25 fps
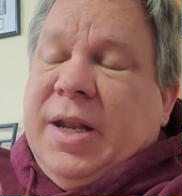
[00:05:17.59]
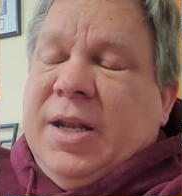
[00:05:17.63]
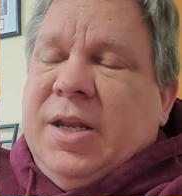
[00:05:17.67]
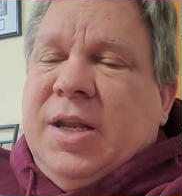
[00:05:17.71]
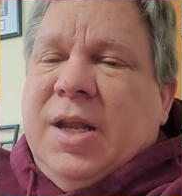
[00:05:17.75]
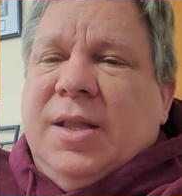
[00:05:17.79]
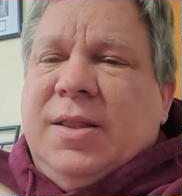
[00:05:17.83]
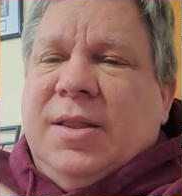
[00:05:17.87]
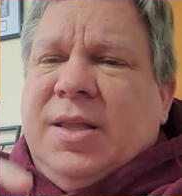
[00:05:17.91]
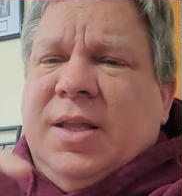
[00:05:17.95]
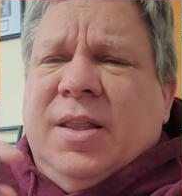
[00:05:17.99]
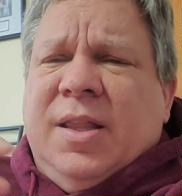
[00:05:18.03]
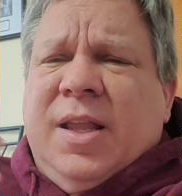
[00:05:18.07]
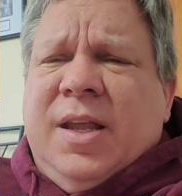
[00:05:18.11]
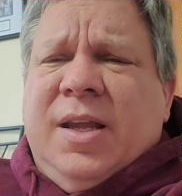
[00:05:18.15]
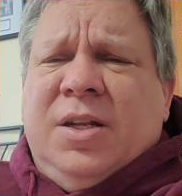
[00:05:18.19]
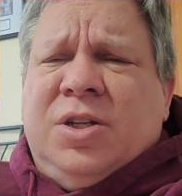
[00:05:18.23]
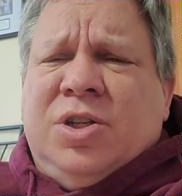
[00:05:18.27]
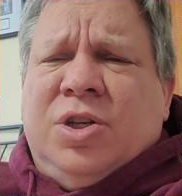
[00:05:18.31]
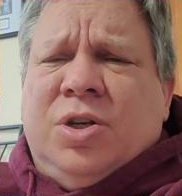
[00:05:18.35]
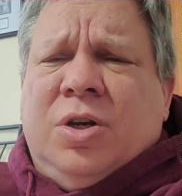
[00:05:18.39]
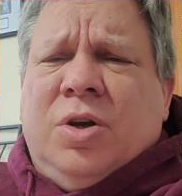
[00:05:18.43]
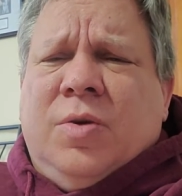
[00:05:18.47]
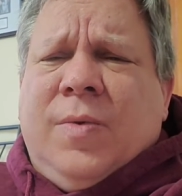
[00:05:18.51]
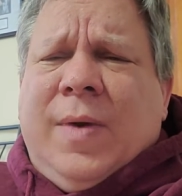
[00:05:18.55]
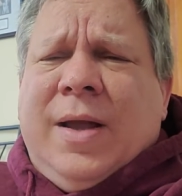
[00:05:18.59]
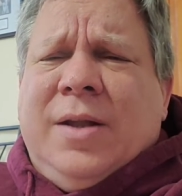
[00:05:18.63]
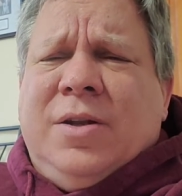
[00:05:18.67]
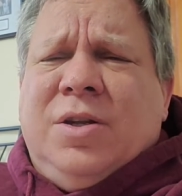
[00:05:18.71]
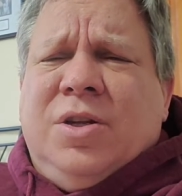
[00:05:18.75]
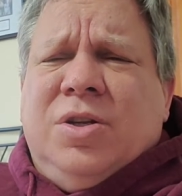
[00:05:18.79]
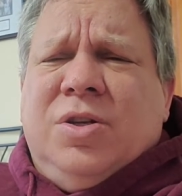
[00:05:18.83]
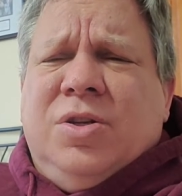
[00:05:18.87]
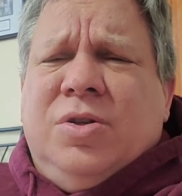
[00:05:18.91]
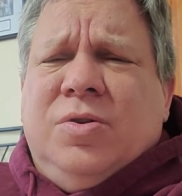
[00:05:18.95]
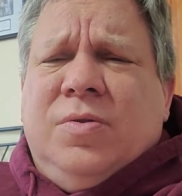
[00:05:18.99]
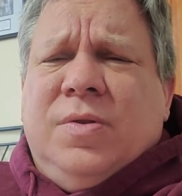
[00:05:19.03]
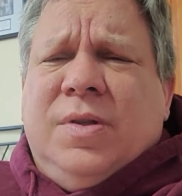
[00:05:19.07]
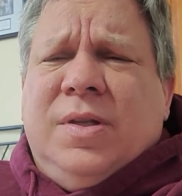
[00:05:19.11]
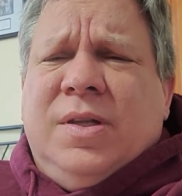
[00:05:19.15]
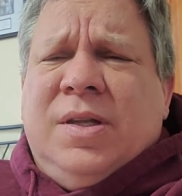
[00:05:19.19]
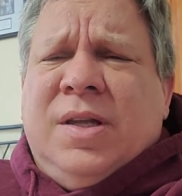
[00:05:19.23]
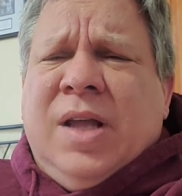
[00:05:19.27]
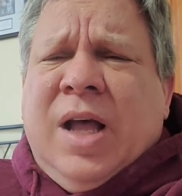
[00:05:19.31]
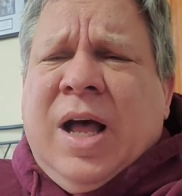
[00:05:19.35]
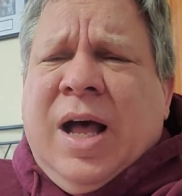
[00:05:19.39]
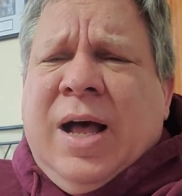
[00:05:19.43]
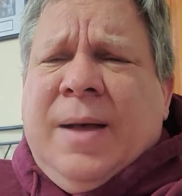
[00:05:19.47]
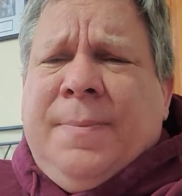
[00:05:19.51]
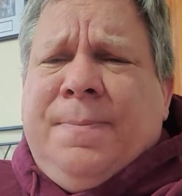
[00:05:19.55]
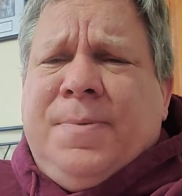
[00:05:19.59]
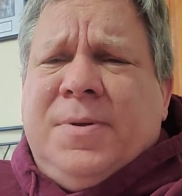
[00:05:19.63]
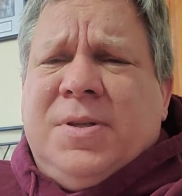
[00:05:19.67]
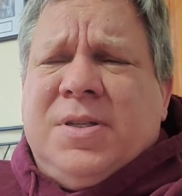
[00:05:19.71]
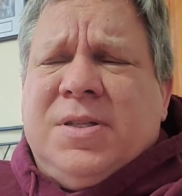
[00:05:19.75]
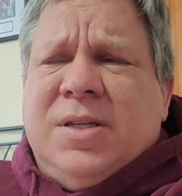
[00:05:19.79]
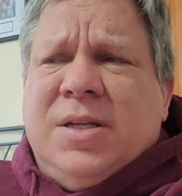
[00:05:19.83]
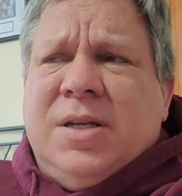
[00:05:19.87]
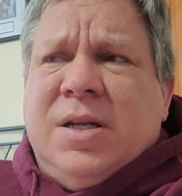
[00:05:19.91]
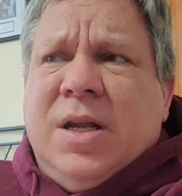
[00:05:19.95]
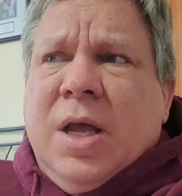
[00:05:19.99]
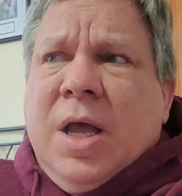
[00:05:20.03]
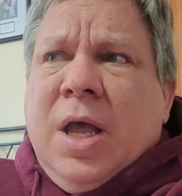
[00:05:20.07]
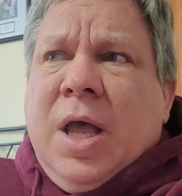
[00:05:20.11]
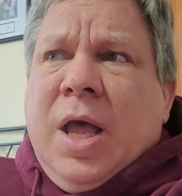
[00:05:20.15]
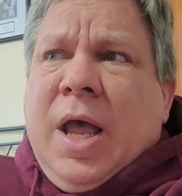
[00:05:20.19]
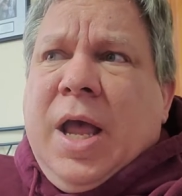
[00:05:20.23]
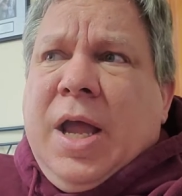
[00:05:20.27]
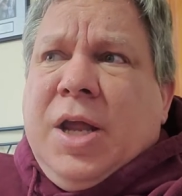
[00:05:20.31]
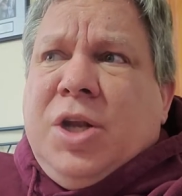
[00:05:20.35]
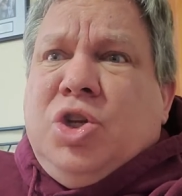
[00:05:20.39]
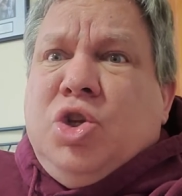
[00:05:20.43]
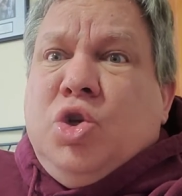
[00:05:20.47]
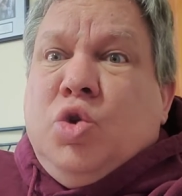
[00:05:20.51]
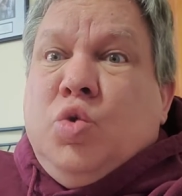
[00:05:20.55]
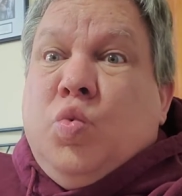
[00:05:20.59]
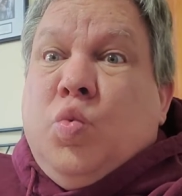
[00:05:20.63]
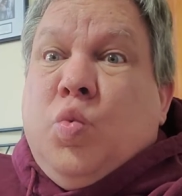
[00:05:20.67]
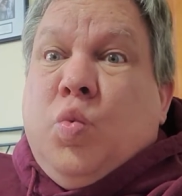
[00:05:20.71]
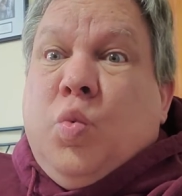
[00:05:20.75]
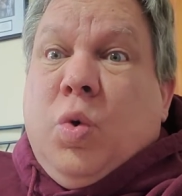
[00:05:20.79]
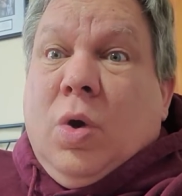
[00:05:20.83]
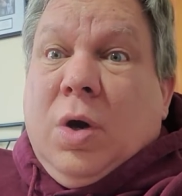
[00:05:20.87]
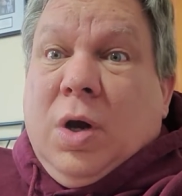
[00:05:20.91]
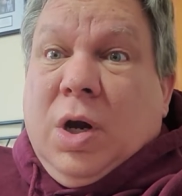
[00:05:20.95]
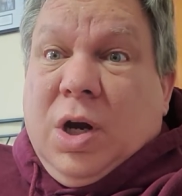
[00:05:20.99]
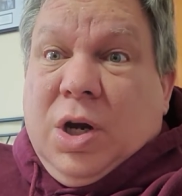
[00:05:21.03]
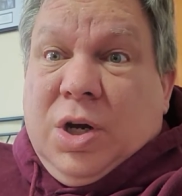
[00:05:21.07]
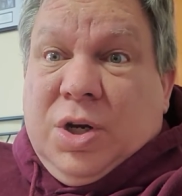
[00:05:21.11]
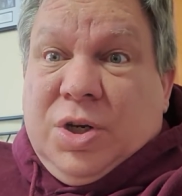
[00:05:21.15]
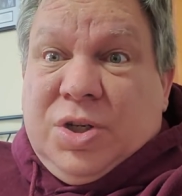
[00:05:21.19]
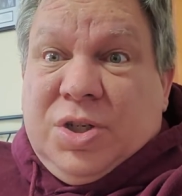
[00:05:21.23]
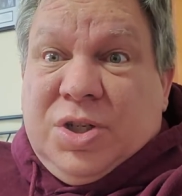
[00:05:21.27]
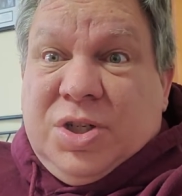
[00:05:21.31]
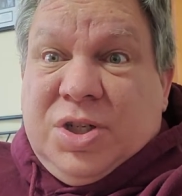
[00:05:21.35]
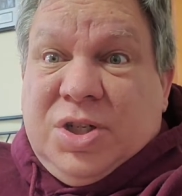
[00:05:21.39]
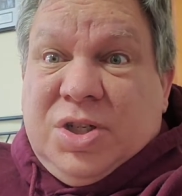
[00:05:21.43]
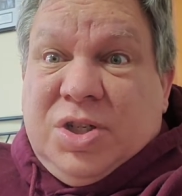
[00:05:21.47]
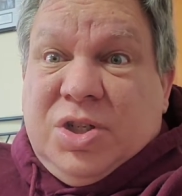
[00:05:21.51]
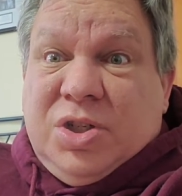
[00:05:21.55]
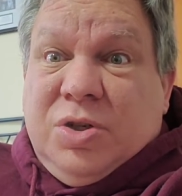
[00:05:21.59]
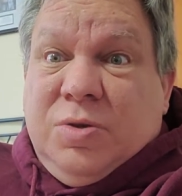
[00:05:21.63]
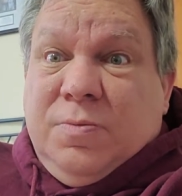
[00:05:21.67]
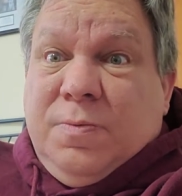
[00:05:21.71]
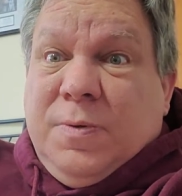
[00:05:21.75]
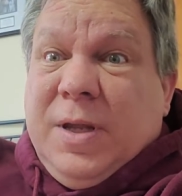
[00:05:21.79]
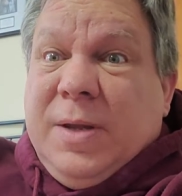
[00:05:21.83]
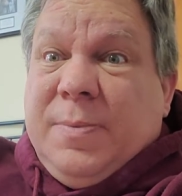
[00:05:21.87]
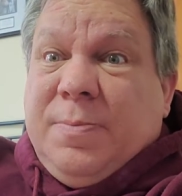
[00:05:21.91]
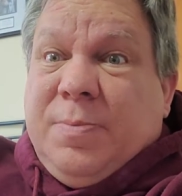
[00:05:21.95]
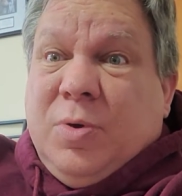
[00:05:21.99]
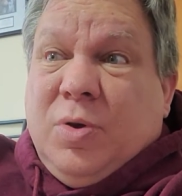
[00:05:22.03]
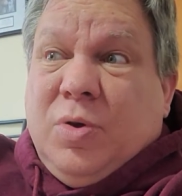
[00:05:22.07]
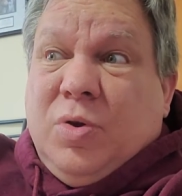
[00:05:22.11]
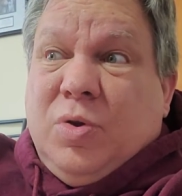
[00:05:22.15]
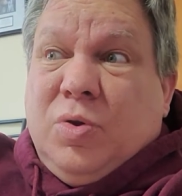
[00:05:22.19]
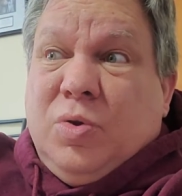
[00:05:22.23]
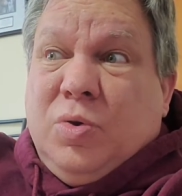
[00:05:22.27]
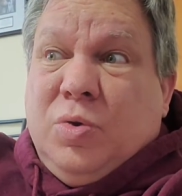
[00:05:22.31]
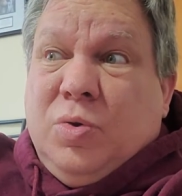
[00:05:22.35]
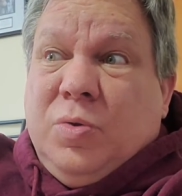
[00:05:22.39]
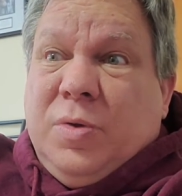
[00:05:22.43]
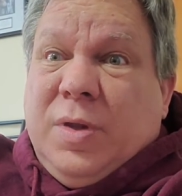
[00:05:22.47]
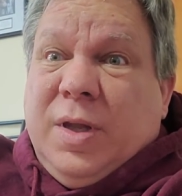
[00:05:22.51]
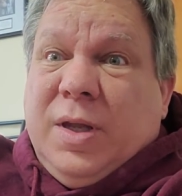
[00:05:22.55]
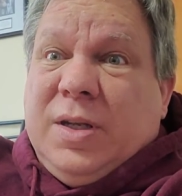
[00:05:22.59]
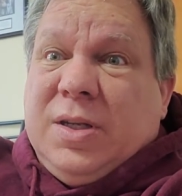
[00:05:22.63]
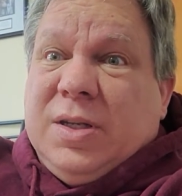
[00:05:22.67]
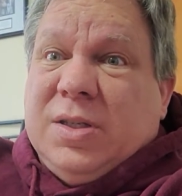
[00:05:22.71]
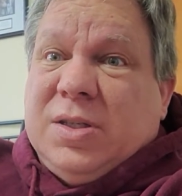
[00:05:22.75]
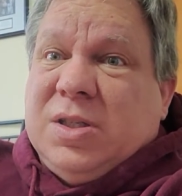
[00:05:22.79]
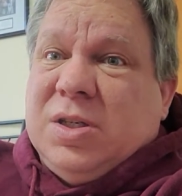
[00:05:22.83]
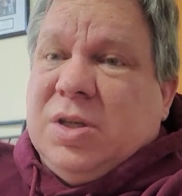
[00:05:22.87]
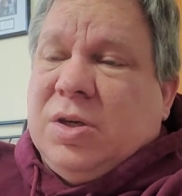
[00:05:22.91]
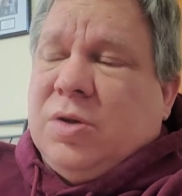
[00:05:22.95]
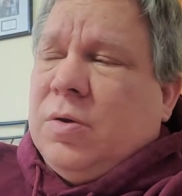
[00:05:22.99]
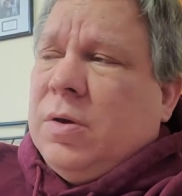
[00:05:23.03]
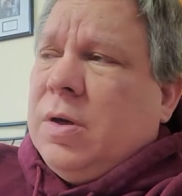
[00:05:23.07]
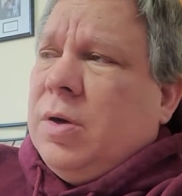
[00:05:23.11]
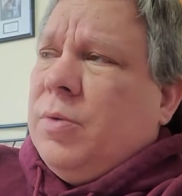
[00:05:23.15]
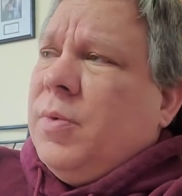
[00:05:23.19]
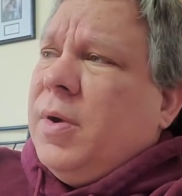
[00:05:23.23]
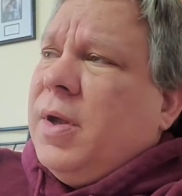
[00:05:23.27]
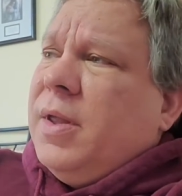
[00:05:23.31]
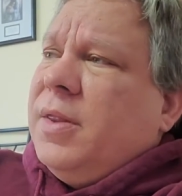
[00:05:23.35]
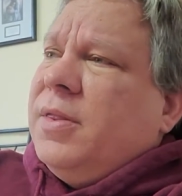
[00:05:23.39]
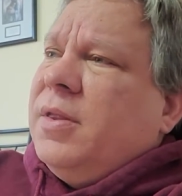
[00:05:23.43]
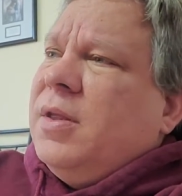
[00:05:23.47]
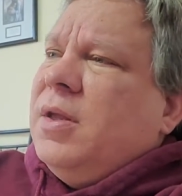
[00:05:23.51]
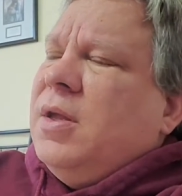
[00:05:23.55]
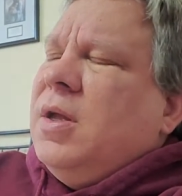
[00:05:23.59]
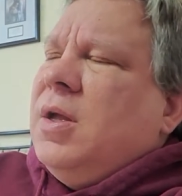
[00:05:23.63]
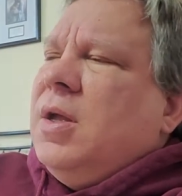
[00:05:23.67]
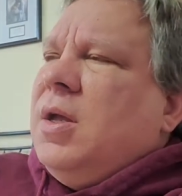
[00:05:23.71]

And yet then they turn around and do the opposite and do worse to people who they disagree with.